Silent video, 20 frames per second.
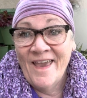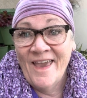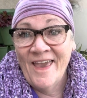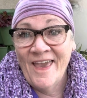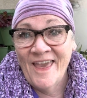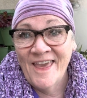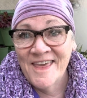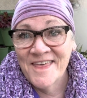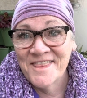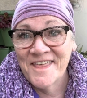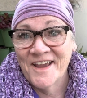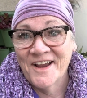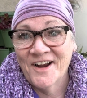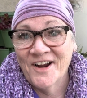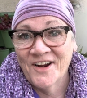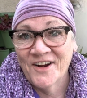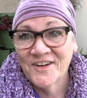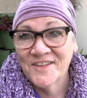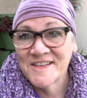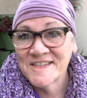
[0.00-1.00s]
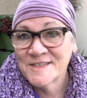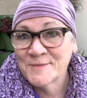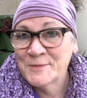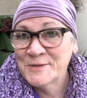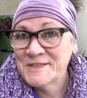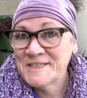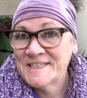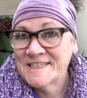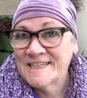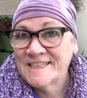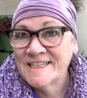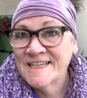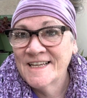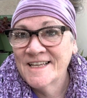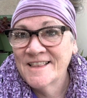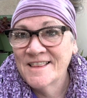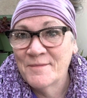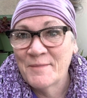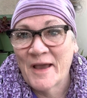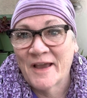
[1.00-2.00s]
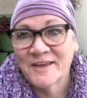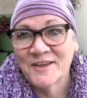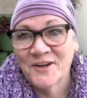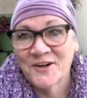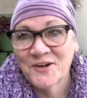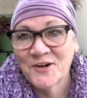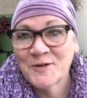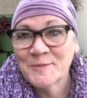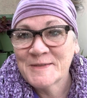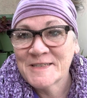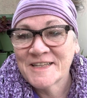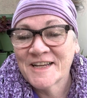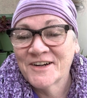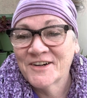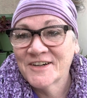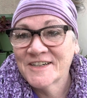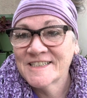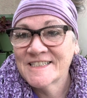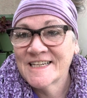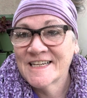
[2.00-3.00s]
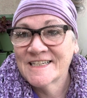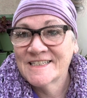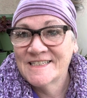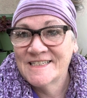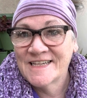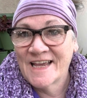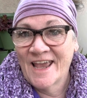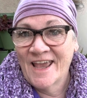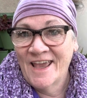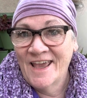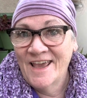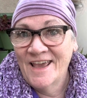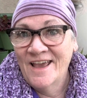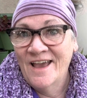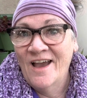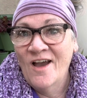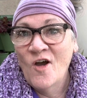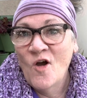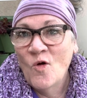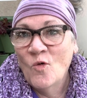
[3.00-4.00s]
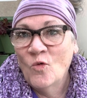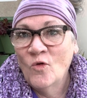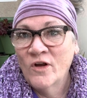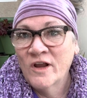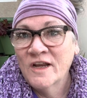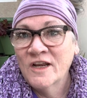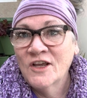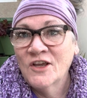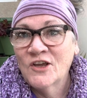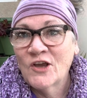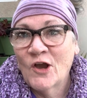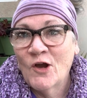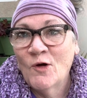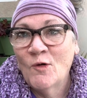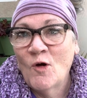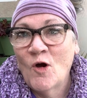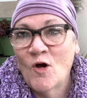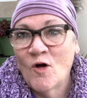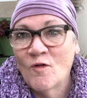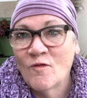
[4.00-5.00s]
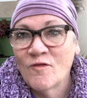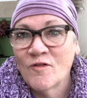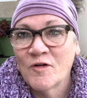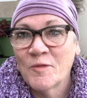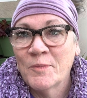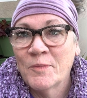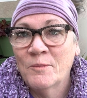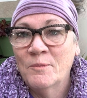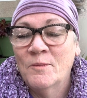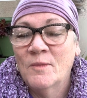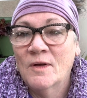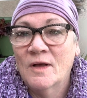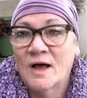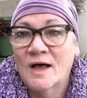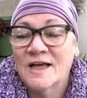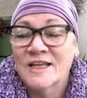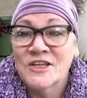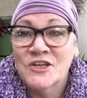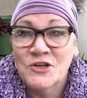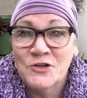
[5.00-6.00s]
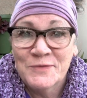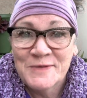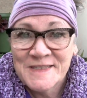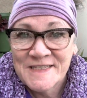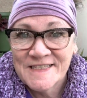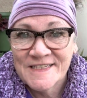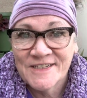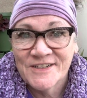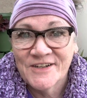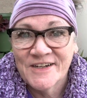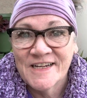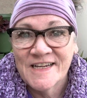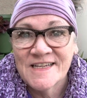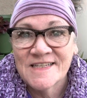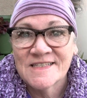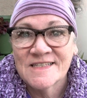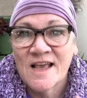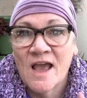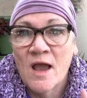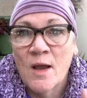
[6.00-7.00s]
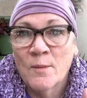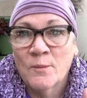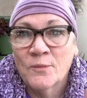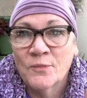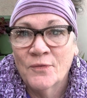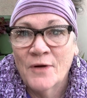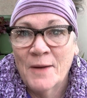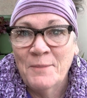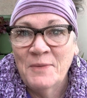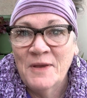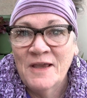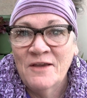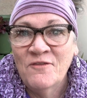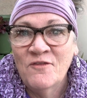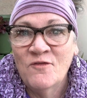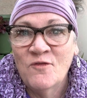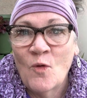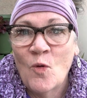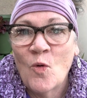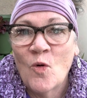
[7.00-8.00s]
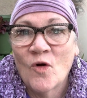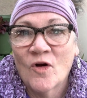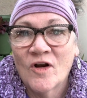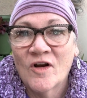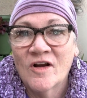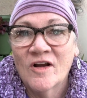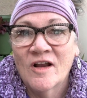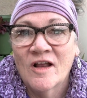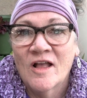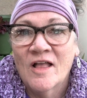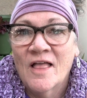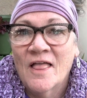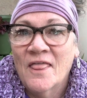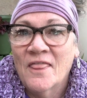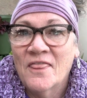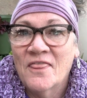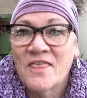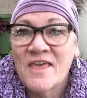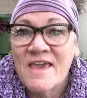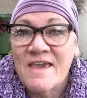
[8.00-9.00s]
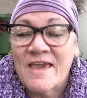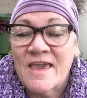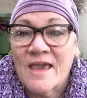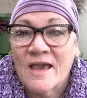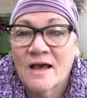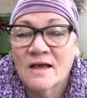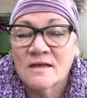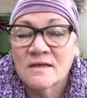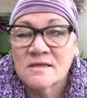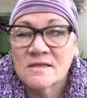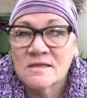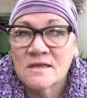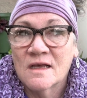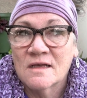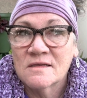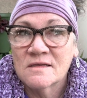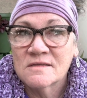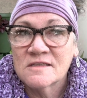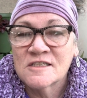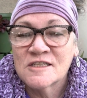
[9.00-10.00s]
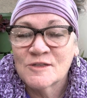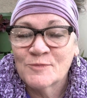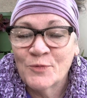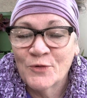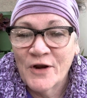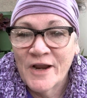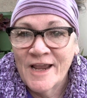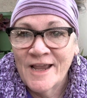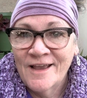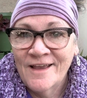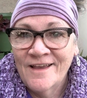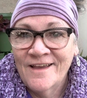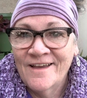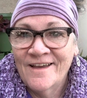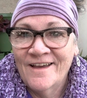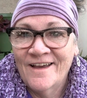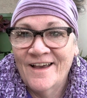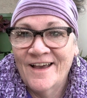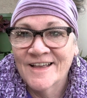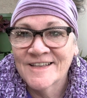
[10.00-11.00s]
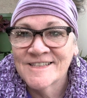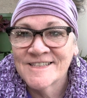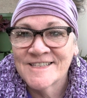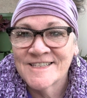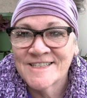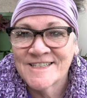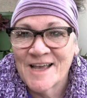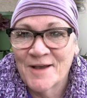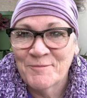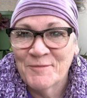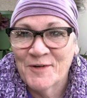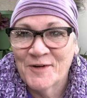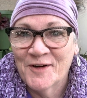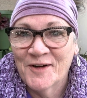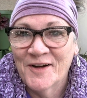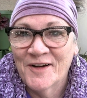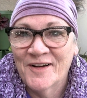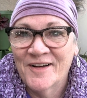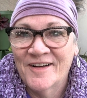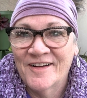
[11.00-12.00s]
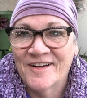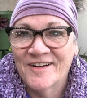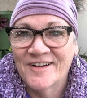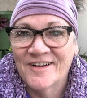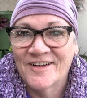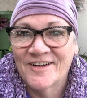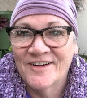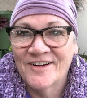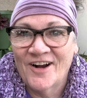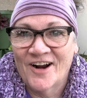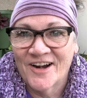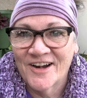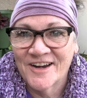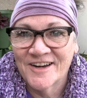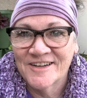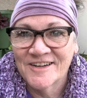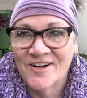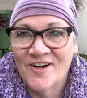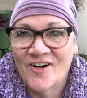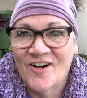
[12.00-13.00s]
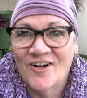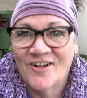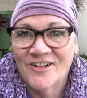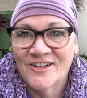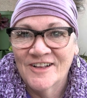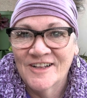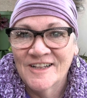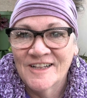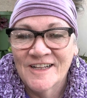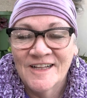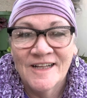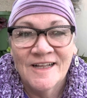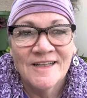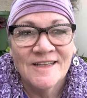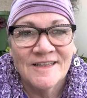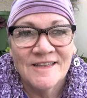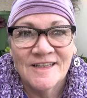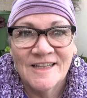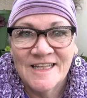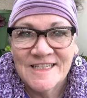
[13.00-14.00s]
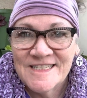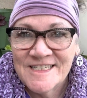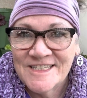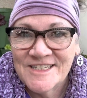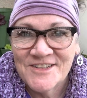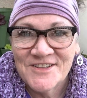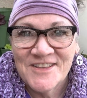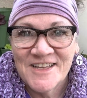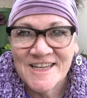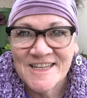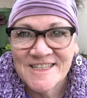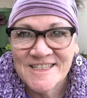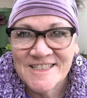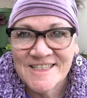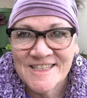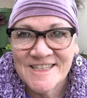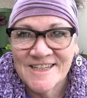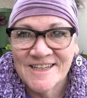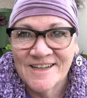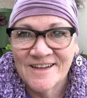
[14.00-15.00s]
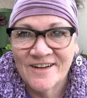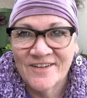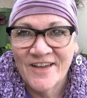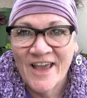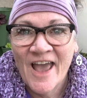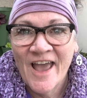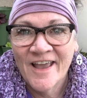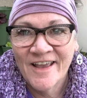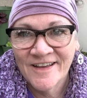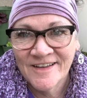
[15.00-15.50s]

Hey there, this is Priscilla, the Backyard Homesteader, and today we're going to go over a new series prepping for the spring and summer garden haul. Let's do this. Okay.